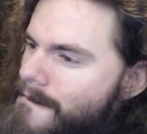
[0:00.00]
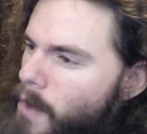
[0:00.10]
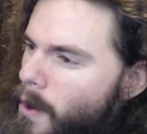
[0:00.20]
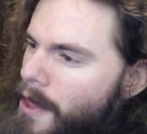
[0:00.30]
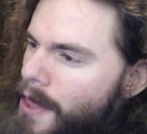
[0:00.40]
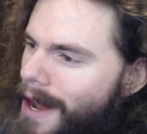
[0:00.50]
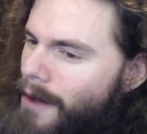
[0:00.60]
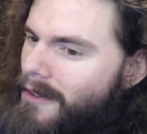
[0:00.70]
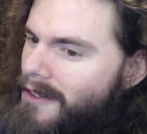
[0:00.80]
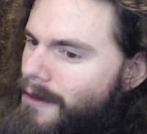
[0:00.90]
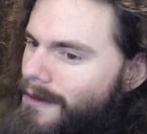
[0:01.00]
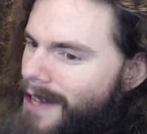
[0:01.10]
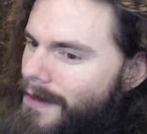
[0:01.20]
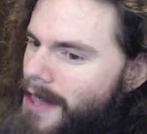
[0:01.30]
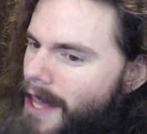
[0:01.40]
4,000 to
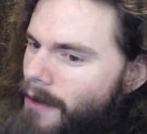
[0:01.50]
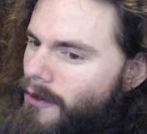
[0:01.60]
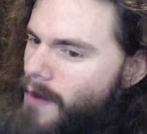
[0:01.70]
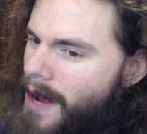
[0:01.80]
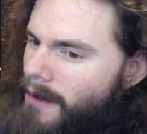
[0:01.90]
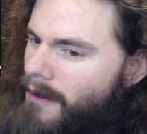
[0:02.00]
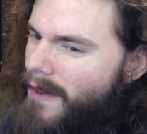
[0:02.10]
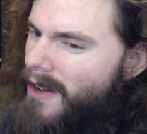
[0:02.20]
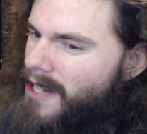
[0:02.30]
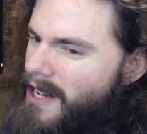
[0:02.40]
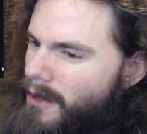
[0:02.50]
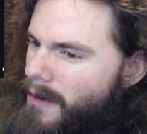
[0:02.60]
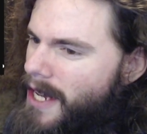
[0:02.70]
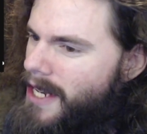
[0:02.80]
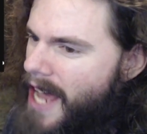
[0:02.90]
7,000 rounds of
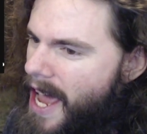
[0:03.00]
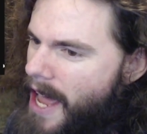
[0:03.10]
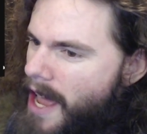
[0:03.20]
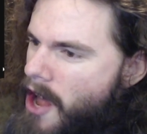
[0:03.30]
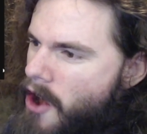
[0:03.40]
artillery a day,